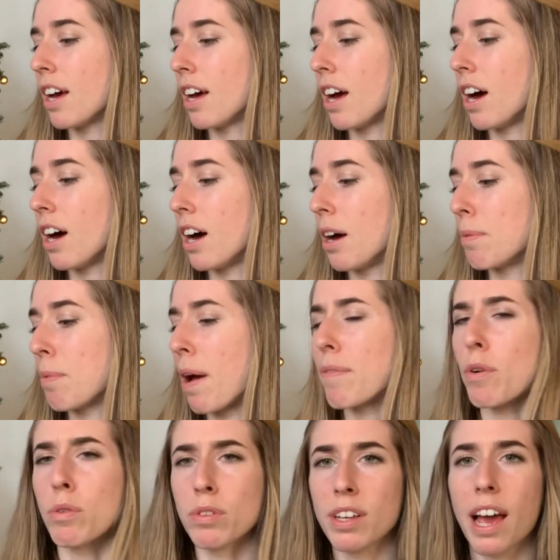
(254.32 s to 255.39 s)
I've
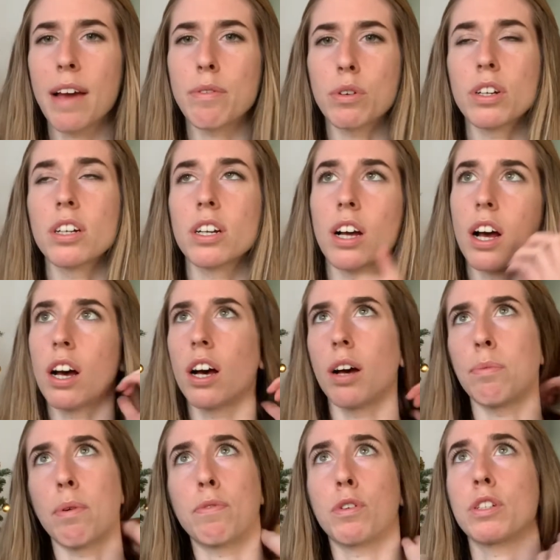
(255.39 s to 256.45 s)
ordered
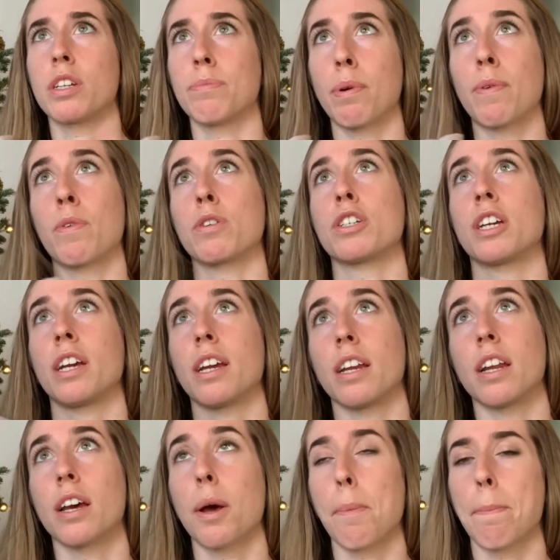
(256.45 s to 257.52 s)
a 14 by
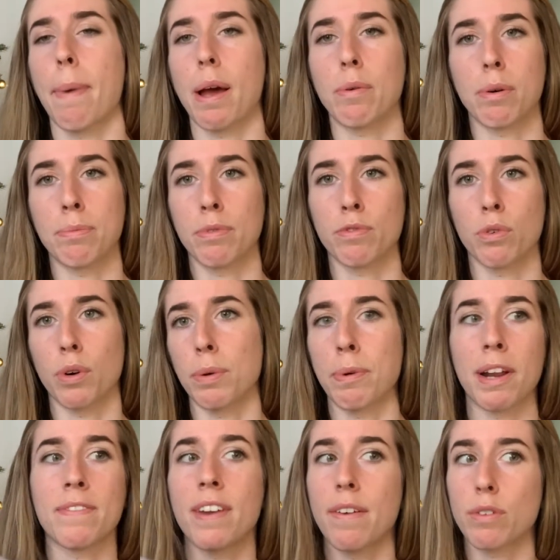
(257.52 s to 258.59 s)
14 by one before, but
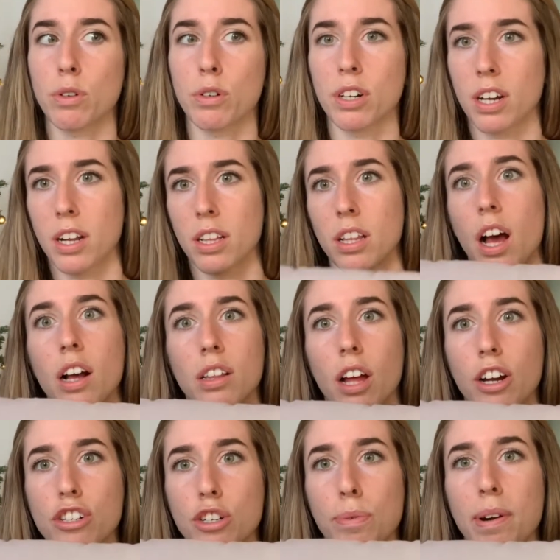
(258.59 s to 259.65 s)
I've never ordered a
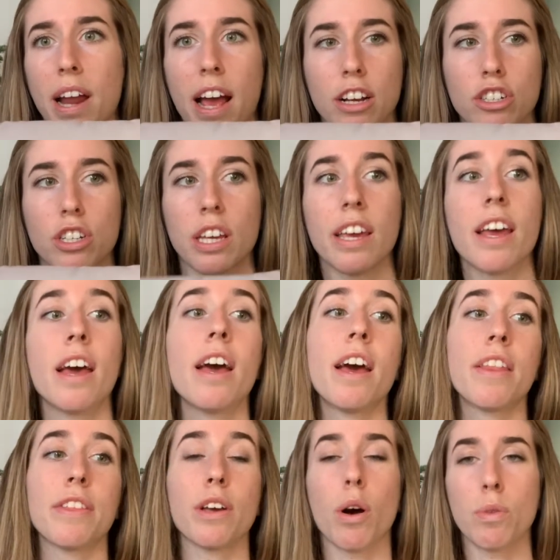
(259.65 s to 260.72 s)
larger one actually.
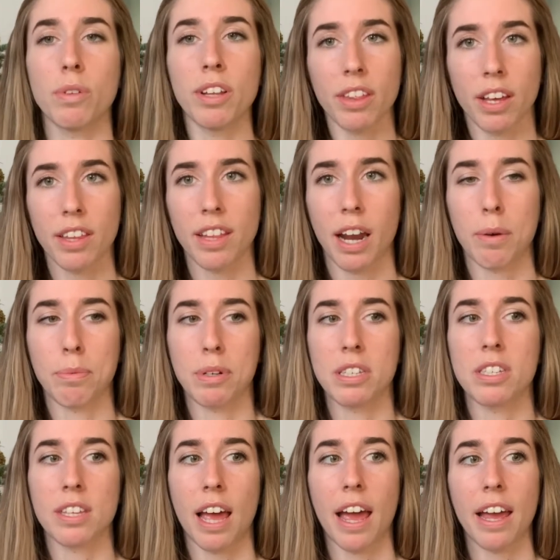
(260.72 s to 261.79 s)
The only thing that I would
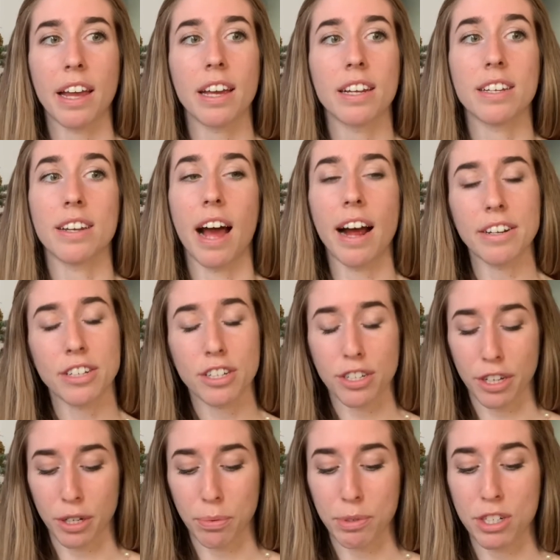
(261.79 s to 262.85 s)
say not to
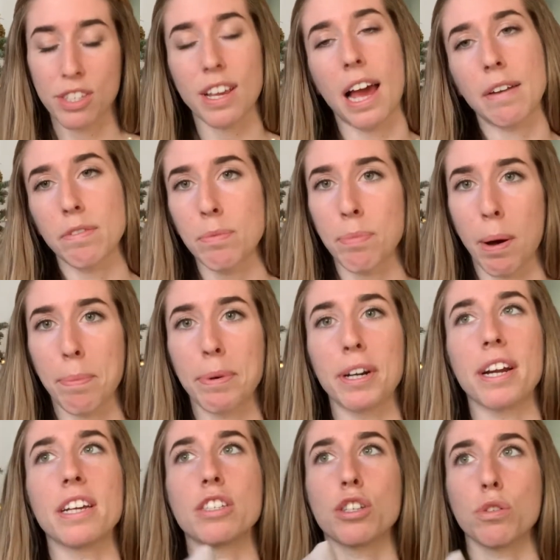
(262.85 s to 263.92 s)
do, which is kind of a bummer,
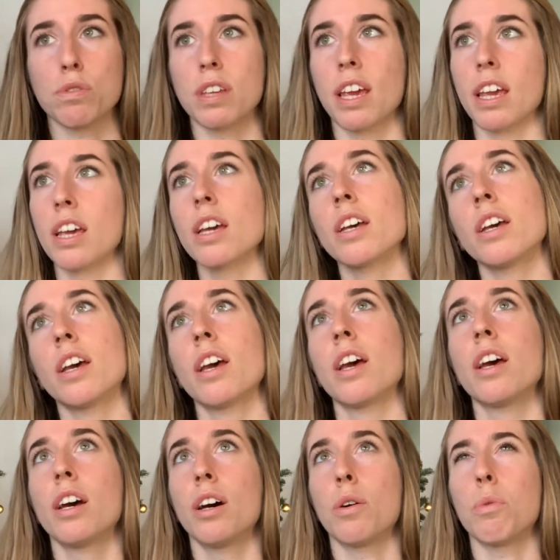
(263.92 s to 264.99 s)
is using
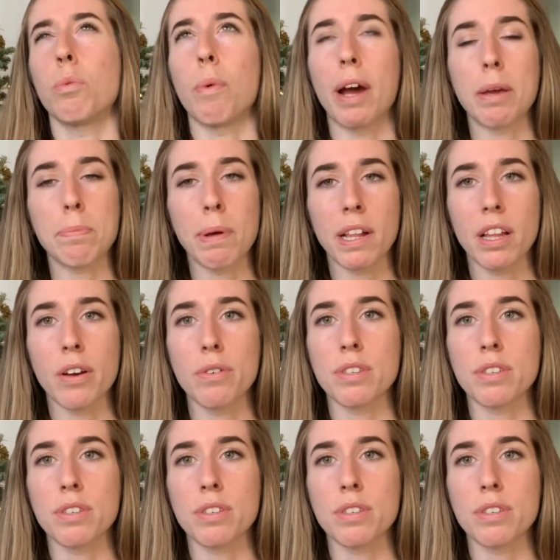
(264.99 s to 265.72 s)
white pillows.